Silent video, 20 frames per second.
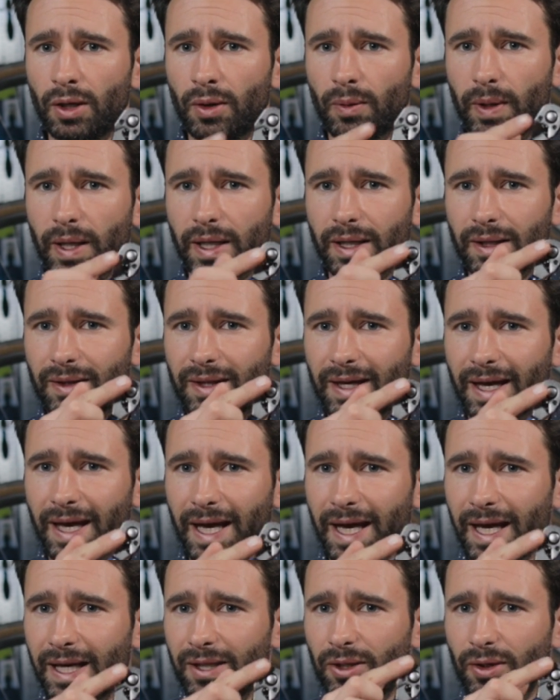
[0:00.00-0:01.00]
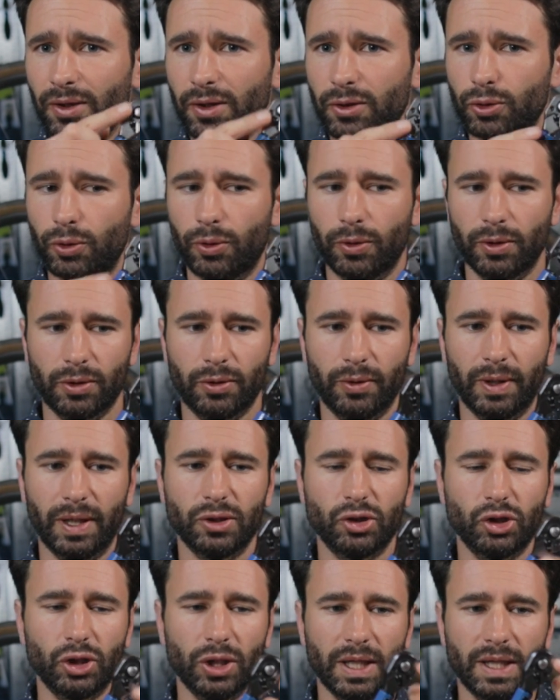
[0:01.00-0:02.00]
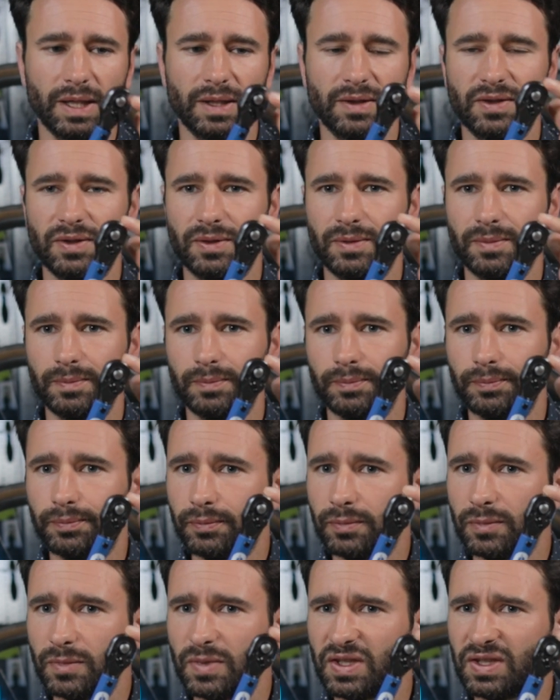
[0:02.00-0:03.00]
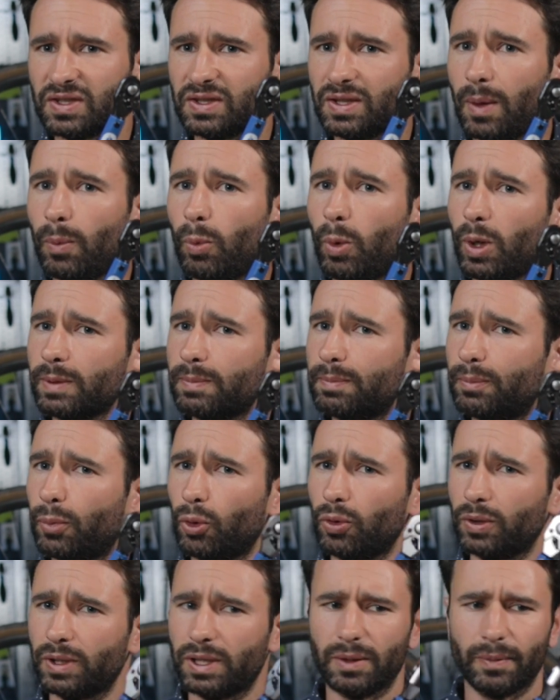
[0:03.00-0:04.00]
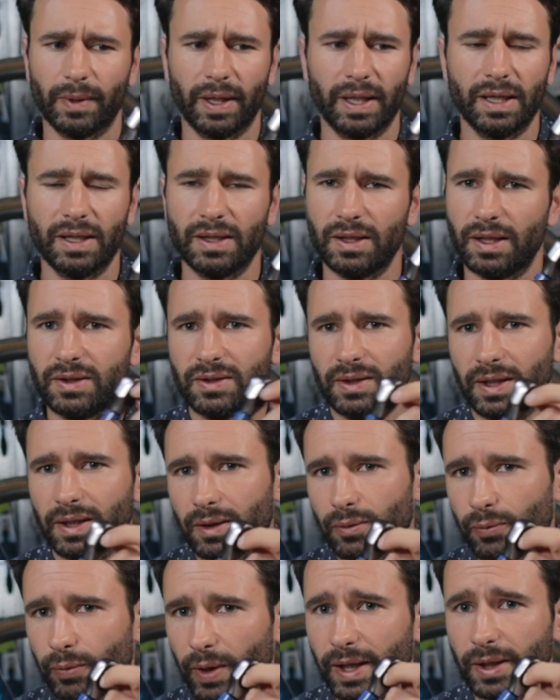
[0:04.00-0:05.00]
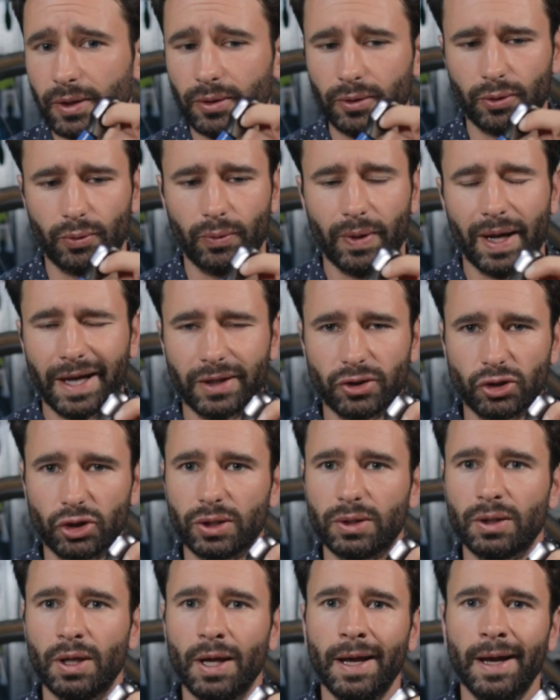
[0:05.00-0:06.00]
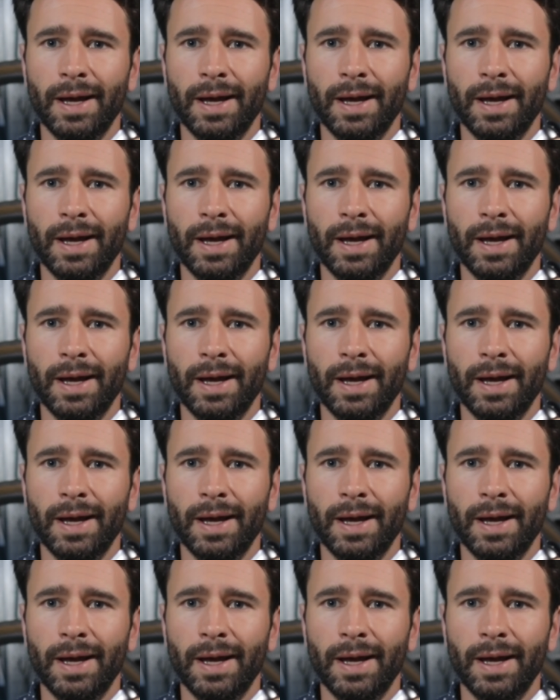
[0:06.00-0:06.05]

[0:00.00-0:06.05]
right, the head on the torque wrench is somewhat bulky, right? It's like a regular ratchet.